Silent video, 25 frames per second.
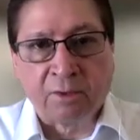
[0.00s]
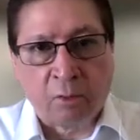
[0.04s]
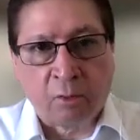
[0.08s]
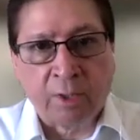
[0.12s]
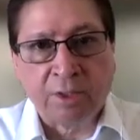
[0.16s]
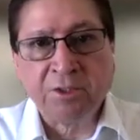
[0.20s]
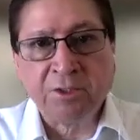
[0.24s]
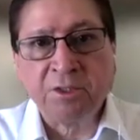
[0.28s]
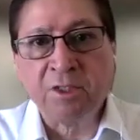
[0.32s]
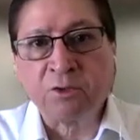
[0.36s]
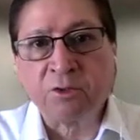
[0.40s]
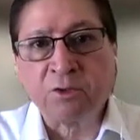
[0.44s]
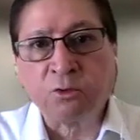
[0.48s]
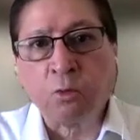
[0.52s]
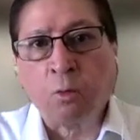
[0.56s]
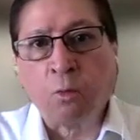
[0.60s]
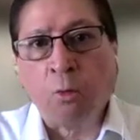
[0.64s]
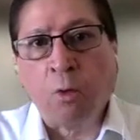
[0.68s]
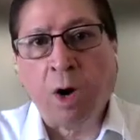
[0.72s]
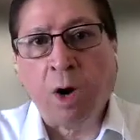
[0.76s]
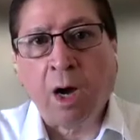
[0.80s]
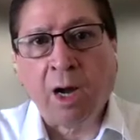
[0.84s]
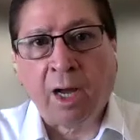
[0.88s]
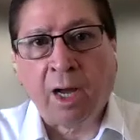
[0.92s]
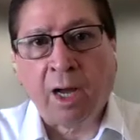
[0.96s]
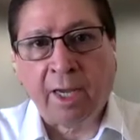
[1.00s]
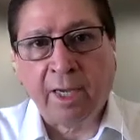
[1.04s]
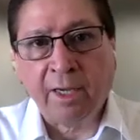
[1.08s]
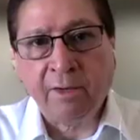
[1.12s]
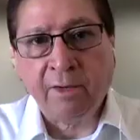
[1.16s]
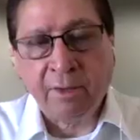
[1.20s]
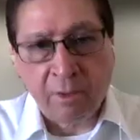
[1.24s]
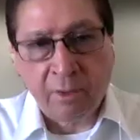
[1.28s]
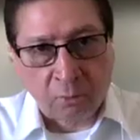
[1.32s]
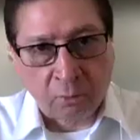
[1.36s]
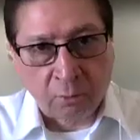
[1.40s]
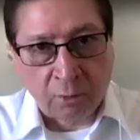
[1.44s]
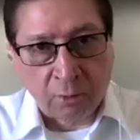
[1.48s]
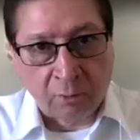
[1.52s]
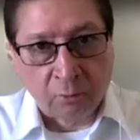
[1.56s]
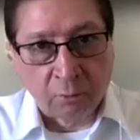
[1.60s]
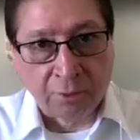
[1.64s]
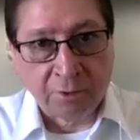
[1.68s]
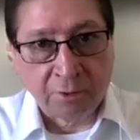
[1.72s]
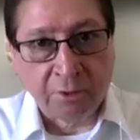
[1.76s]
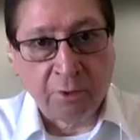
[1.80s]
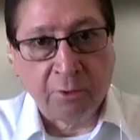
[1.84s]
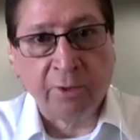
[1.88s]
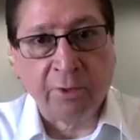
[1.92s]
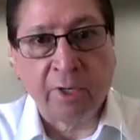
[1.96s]
The question is why,
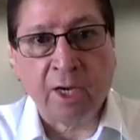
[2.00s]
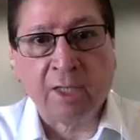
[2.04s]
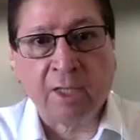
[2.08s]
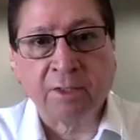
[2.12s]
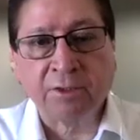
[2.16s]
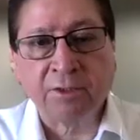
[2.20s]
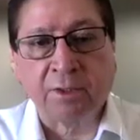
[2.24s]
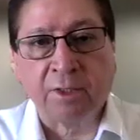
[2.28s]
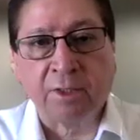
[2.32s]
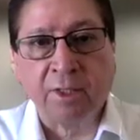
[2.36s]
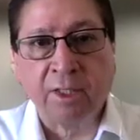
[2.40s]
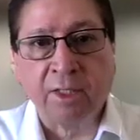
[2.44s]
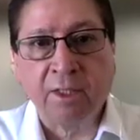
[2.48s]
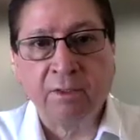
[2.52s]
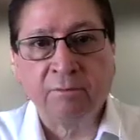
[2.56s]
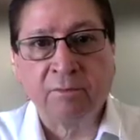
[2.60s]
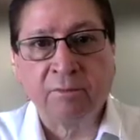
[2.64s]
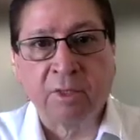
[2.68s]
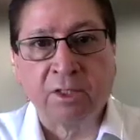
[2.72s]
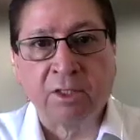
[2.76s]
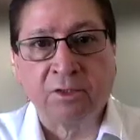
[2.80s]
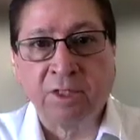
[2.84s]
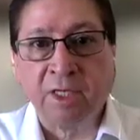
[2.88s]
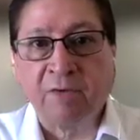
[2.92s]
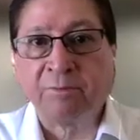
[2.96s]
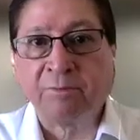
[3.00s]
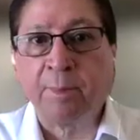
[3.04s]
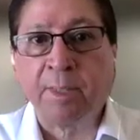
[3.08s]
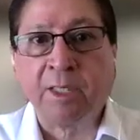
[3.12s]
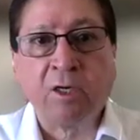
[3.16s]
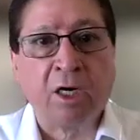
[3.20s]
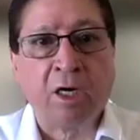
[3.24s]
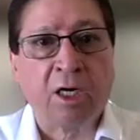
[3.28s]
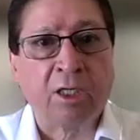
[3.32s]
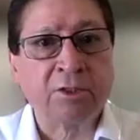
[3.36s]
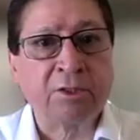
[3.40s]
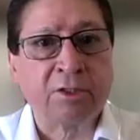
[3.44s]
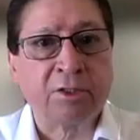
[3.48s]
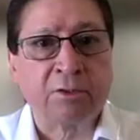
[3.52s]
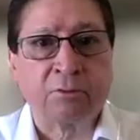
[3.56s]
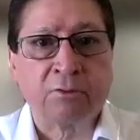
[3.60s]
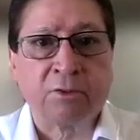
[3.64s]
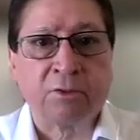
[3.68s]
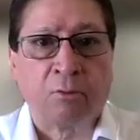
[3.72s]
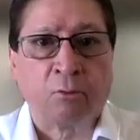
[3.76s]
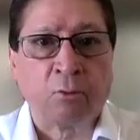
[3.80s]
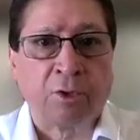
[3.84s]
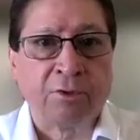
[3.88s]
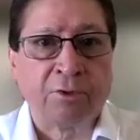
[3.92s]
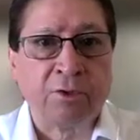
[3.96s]
with curiosity, because you have to be
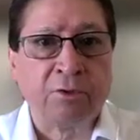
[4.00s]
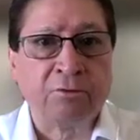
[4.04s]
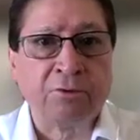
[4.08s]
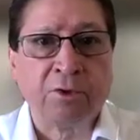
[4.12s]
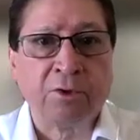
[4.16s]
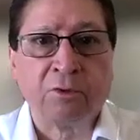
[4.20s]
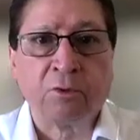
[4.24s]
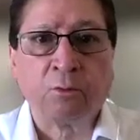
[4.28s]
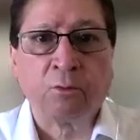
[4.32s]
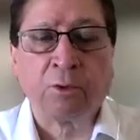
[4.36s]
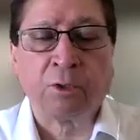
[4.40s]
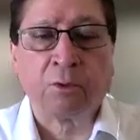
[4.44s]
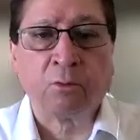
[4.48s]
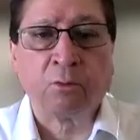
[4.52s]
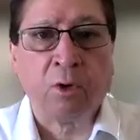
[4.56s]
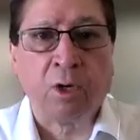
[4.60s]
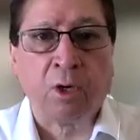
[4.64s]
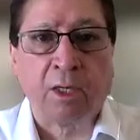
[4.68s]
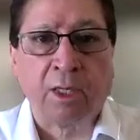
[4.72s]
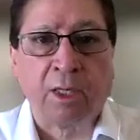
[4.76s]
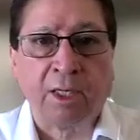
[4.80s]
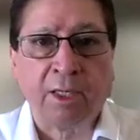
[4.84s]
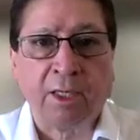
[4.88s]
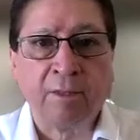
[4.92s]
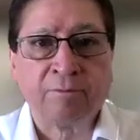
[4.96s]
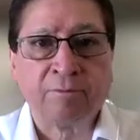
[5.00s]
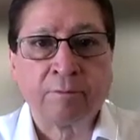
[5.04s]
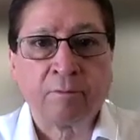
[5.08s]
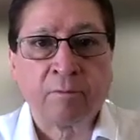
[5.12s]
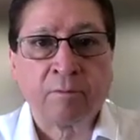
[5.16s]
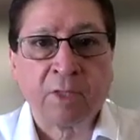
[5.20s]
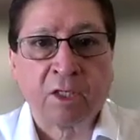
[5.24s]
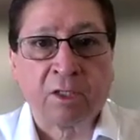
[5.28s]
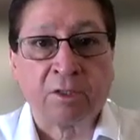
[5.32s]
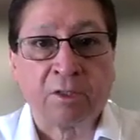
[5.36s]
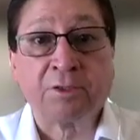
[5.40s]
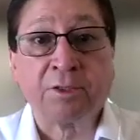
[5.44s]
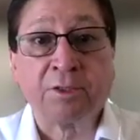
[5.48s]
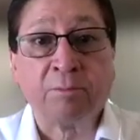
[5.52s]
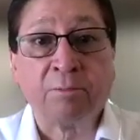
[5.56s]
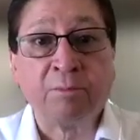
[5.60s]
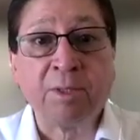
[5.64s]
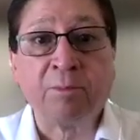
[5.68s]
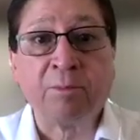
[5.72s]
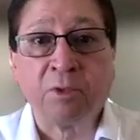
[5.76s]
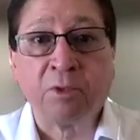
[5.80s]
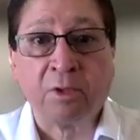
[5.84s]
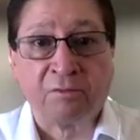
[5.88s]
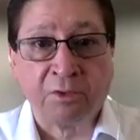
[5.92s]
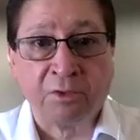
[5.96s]
cautious of whether using the word why,
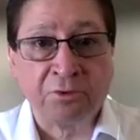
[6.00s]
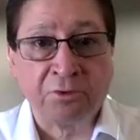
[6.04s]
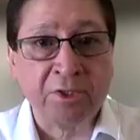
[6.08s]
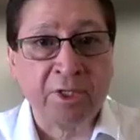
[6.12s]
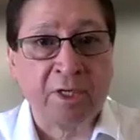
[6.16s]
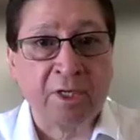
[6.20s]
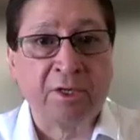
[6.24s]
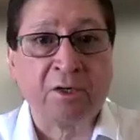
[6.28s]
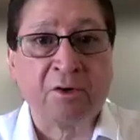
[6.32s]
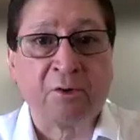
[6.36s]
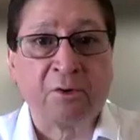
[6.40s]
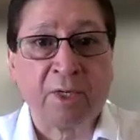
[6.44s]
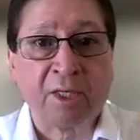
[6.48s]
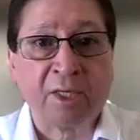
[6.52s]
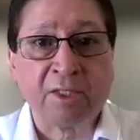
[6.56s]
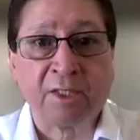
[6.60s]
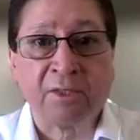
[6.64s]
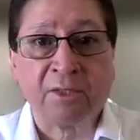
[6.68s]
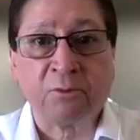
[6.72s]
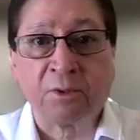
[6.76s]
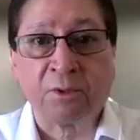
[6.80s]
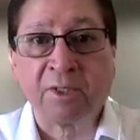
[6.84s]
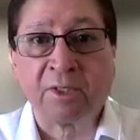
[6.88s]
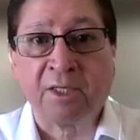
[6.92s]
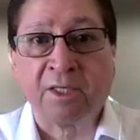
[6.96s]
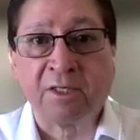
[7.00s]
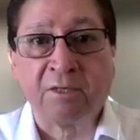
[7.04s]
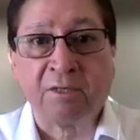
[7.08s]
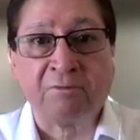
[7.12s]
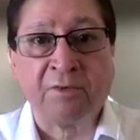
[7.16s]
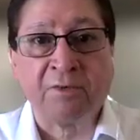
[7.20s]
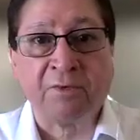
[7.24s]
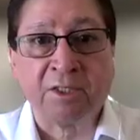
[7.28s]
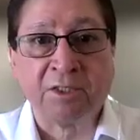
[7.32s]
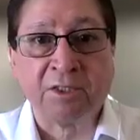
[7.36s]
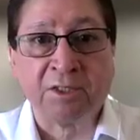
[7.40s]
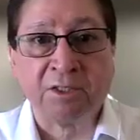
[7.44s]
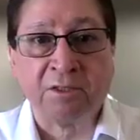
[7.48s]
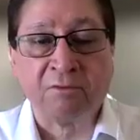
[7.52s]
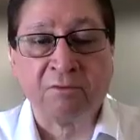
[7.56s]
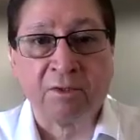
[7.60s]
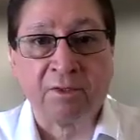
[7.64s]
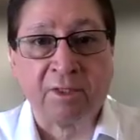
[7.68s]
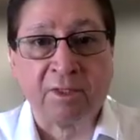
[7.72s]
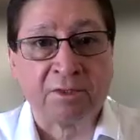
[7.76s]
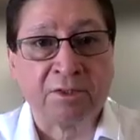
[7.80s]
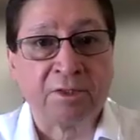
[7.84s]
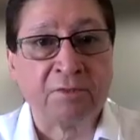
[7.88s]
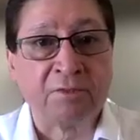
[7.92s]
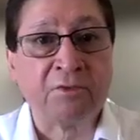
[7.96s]
because some people, if you say it incorrectly, will get
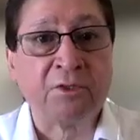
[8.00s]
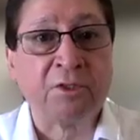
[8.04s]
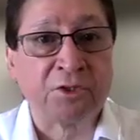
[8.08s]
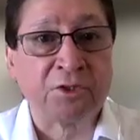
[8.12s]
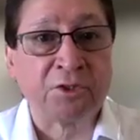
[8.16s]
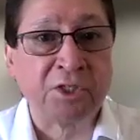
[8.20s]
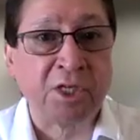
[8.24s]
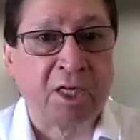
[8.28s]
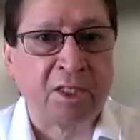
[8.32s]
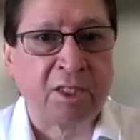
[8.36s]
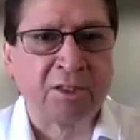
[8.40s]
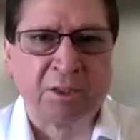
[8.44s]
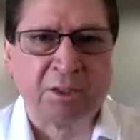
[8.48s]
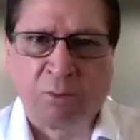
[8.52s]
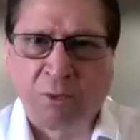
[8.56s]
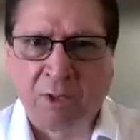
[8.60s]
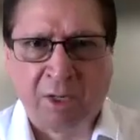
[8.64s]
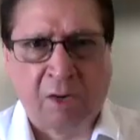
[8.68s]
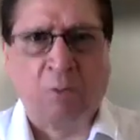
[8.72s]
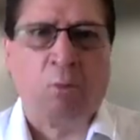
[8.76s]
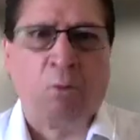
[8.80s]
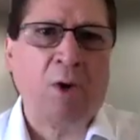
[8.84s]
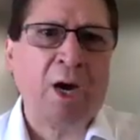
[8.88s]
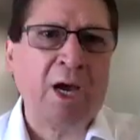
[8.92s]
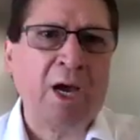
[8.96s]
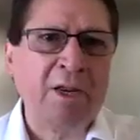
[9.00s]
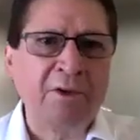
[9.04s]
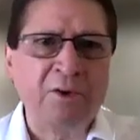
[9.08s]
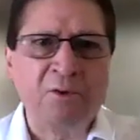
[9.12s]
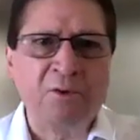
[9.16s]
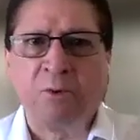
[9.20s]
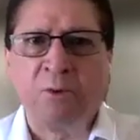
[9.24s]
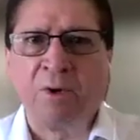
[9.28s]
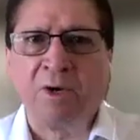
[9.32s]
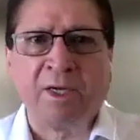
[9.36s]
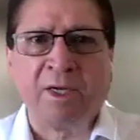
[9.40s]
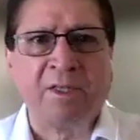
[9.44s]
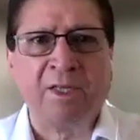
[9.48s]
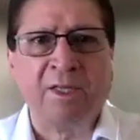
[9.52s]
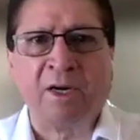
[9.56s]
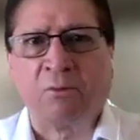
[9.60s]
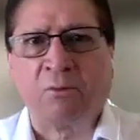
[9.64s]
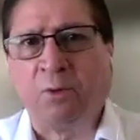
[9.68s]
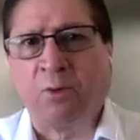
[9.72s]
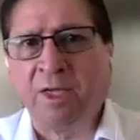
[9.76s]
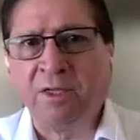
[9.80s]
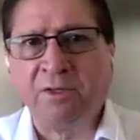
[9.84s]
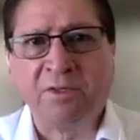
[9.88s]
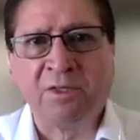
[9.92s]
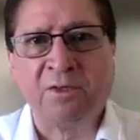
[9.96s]
defensive as if you're challenging them. Well, why are you
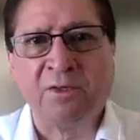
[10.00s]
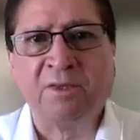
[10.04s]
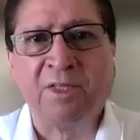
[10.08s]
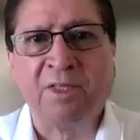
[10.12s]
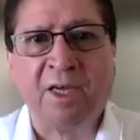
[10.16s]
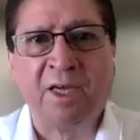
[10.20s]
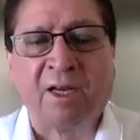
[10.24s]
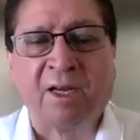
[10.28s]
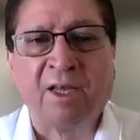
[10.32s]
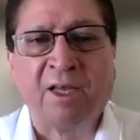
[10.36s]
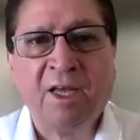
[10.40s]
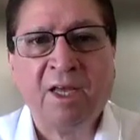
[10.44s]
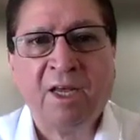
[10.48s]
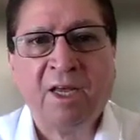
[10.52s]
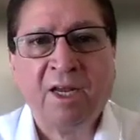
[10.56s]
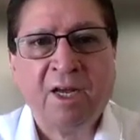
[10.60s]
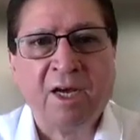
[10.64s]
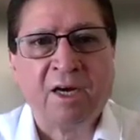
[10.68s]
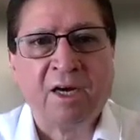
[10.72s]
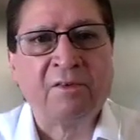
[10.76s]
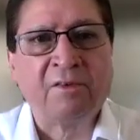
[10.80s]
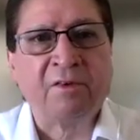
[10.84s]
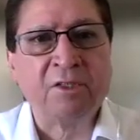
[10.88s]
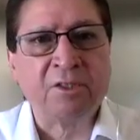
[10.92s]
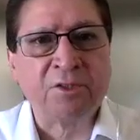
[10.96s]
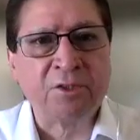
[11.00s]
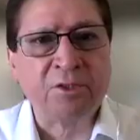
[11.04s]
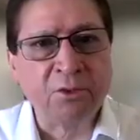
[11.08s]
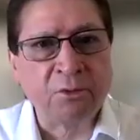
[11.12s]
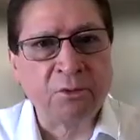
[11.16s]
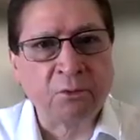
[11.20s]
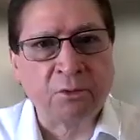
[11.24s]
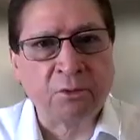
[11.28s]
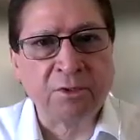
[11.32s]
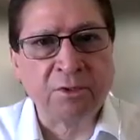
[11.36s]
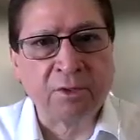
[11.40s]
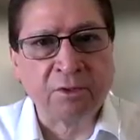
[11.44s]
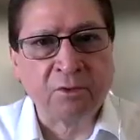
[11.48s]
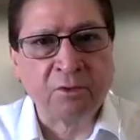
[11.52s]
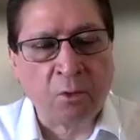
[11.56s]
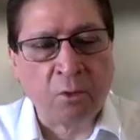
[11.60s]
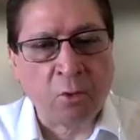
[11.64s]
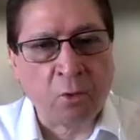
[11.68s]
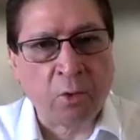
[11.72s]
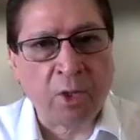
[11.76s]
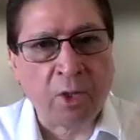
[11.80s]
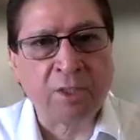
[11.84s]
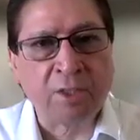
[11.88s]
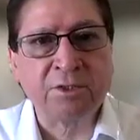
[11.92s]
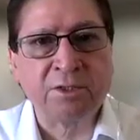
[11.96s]
working there? Why are you doing that? Or you do it
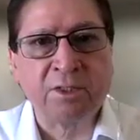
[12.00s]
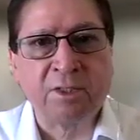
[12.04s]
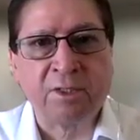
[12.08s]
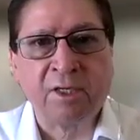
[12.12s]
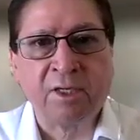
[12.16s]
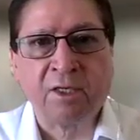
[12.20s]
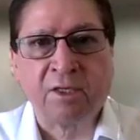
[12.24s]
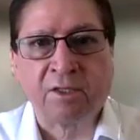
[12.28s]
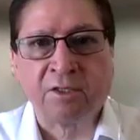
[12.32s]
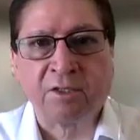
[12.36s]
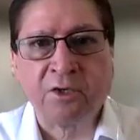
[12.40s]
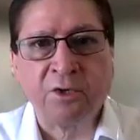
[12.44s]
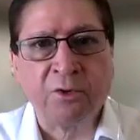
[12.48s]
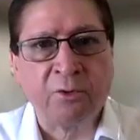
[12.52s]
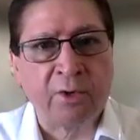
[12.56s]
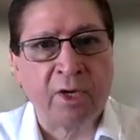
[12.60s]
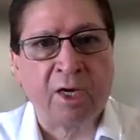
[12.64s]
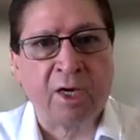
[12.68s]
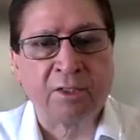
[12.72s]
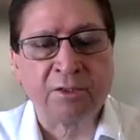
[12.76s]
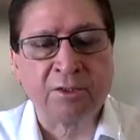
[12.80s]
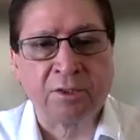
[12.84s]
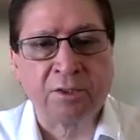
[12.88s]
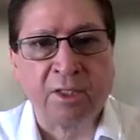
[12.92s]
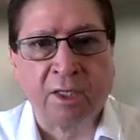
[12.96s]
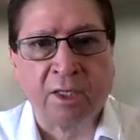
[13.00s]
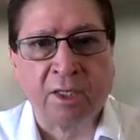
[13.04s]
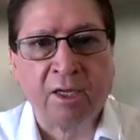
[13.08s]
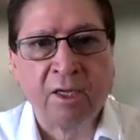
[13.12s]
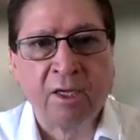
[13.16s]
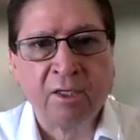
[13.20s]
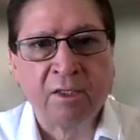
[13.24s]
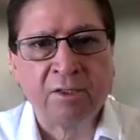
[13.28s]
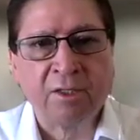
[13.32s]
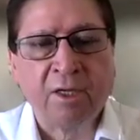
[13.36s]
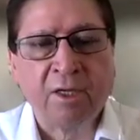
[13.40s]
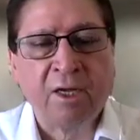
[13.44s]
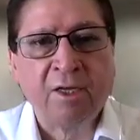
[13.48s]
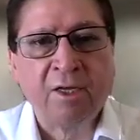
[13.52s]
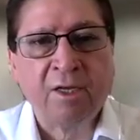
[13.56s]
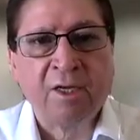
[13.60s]
with question and curiosity.